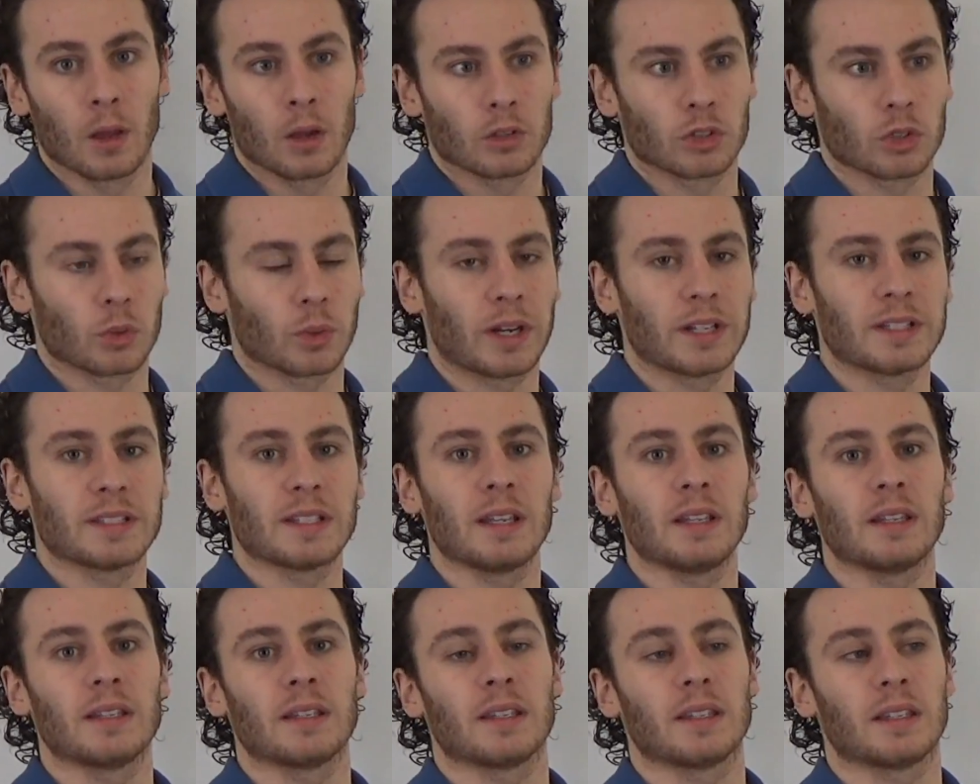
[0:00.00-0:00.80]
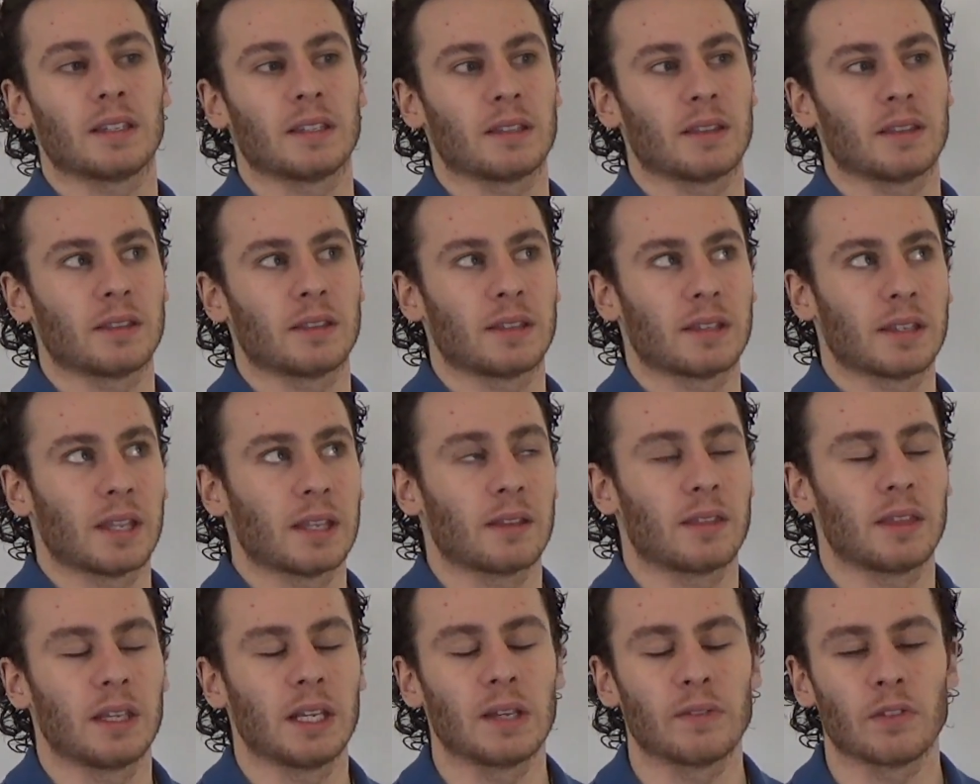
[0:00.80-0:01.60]
So when I say
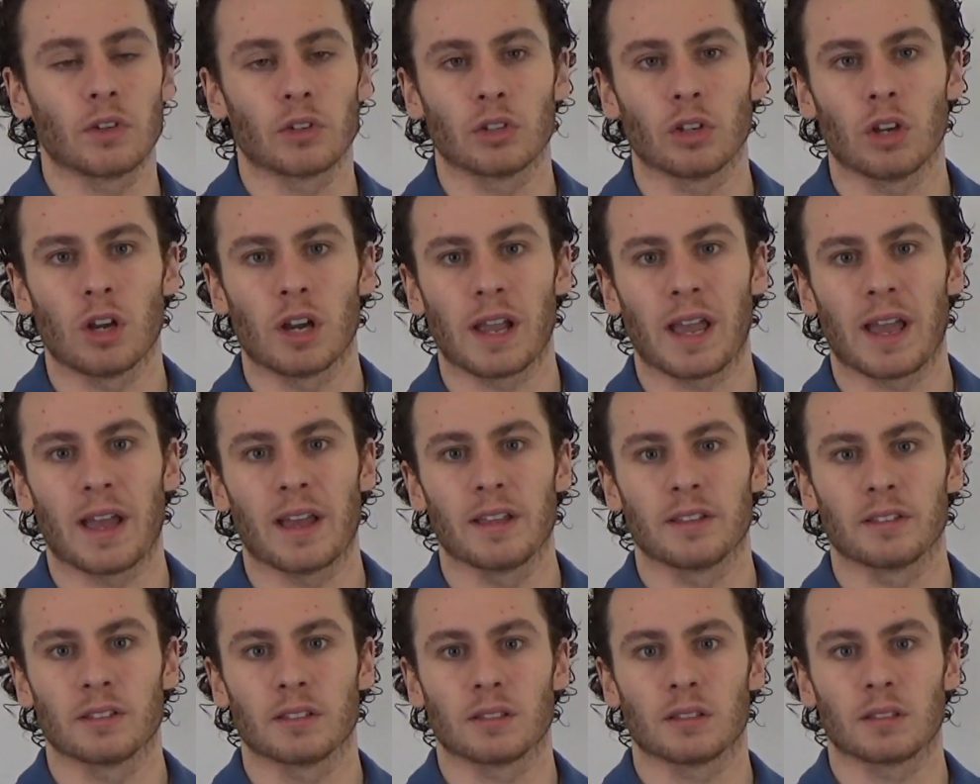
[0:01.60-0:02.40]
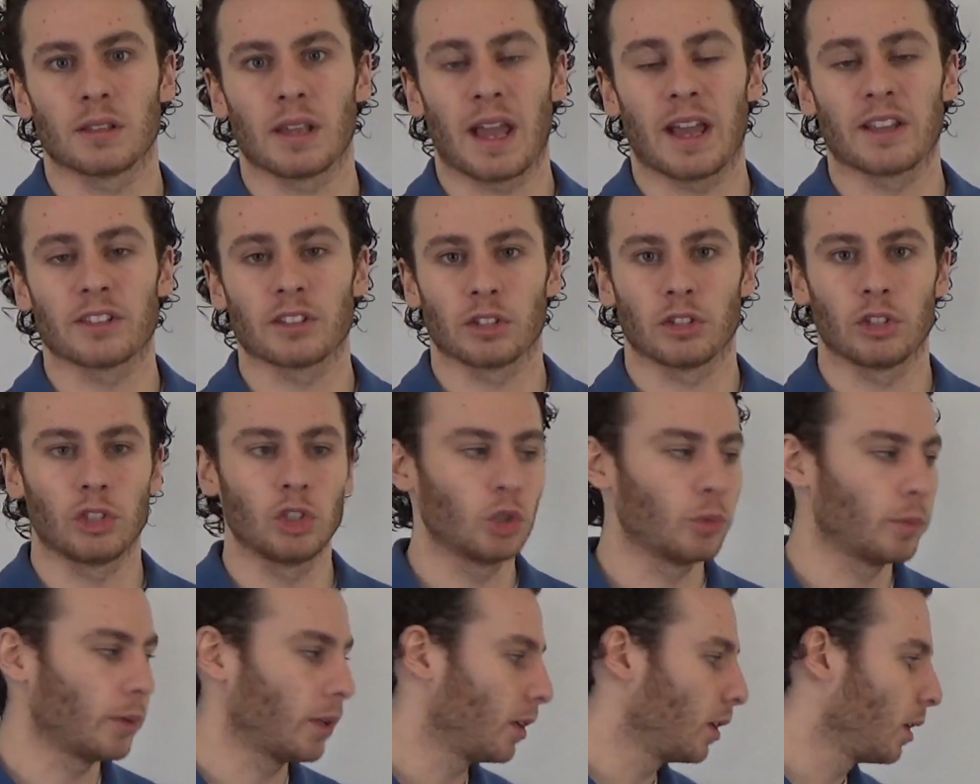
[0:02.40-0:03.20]
think of your dog as a
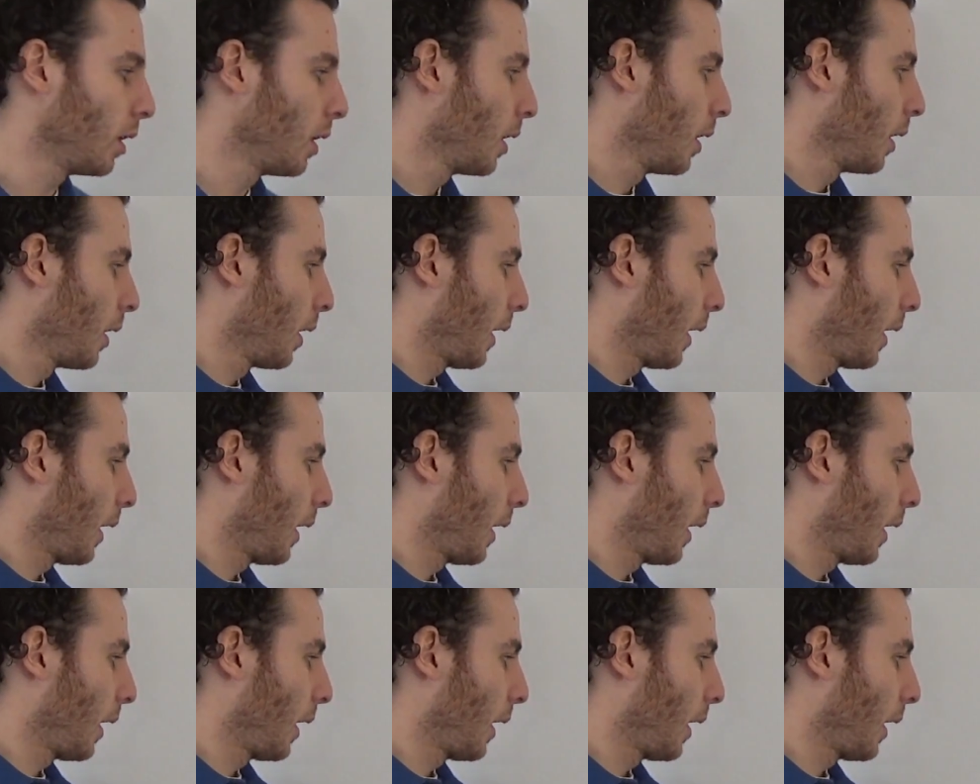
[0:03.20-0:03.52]
human